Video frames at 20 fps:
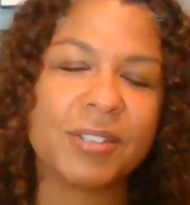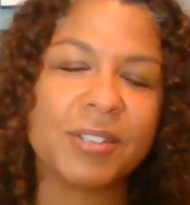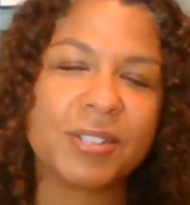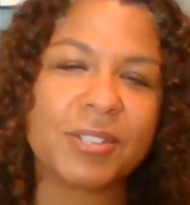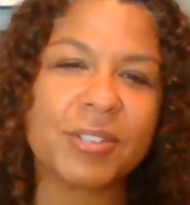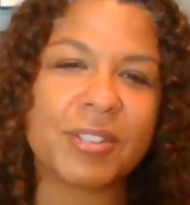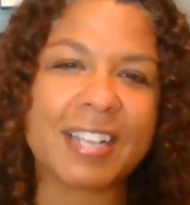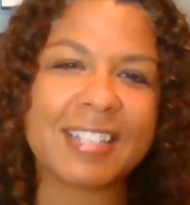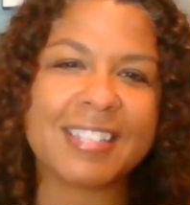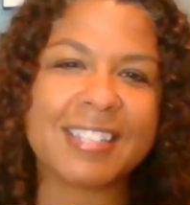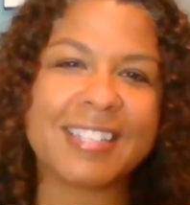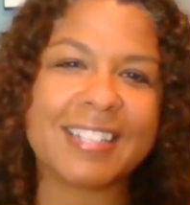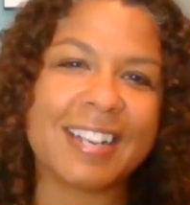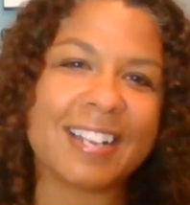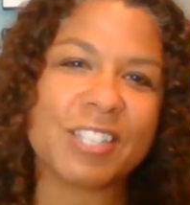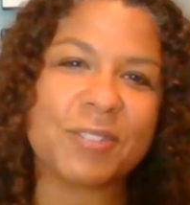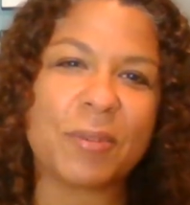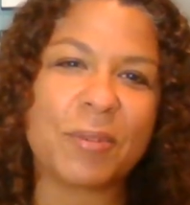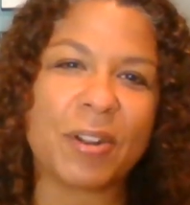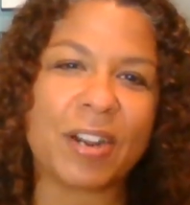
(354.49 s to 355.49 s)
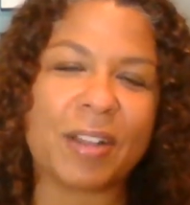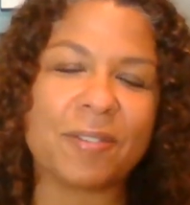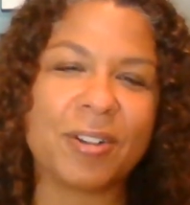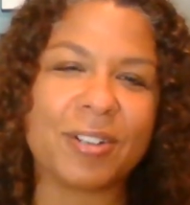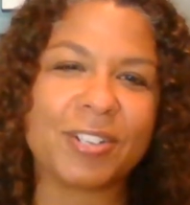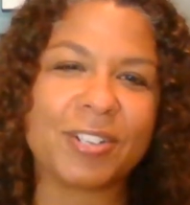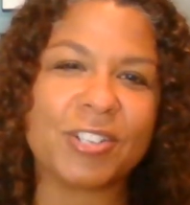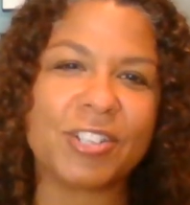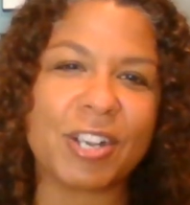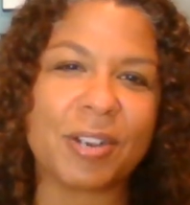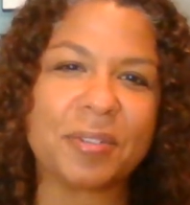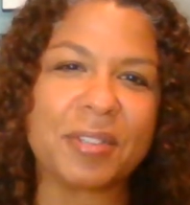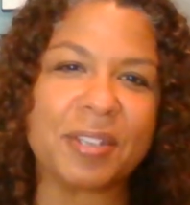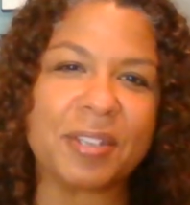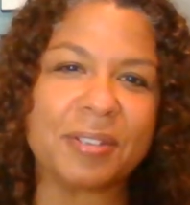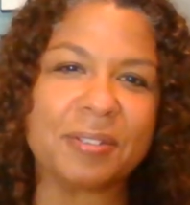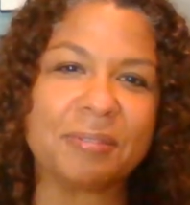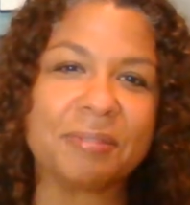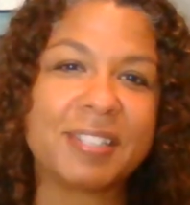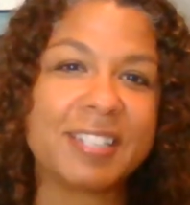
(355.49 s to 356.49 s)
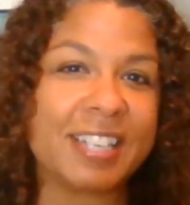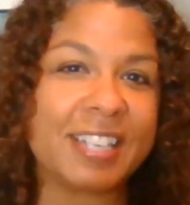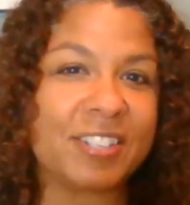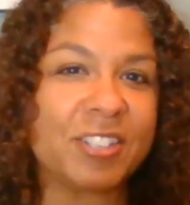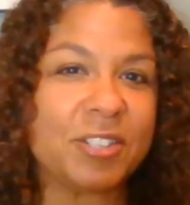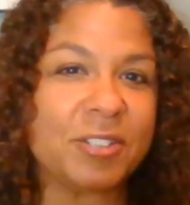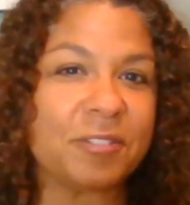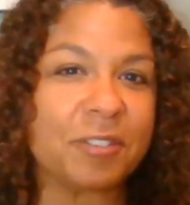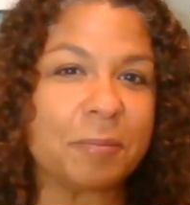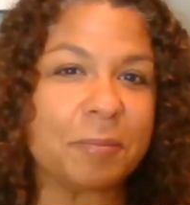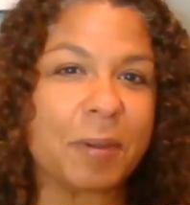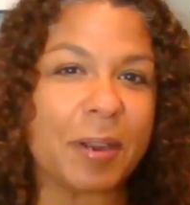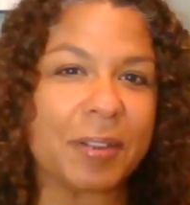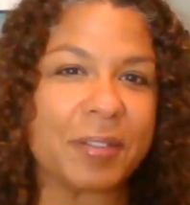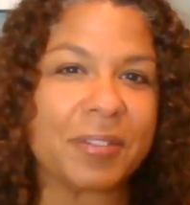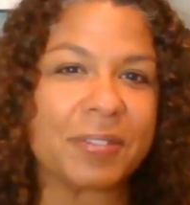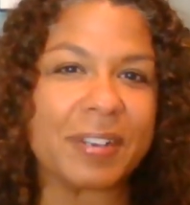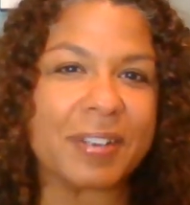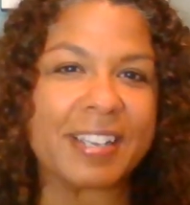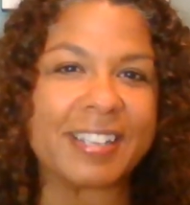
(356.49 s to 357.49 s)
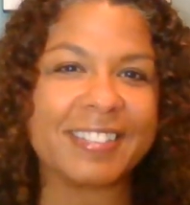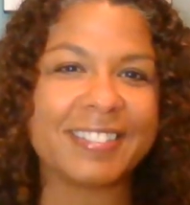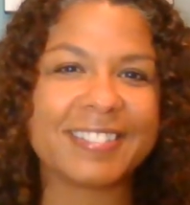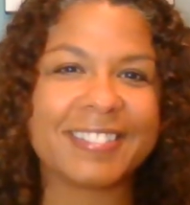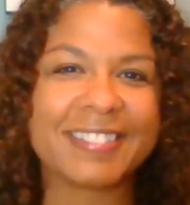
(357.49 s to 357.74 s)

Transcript: So that's the next part I wanted to share with you. Stay tuned for part 3.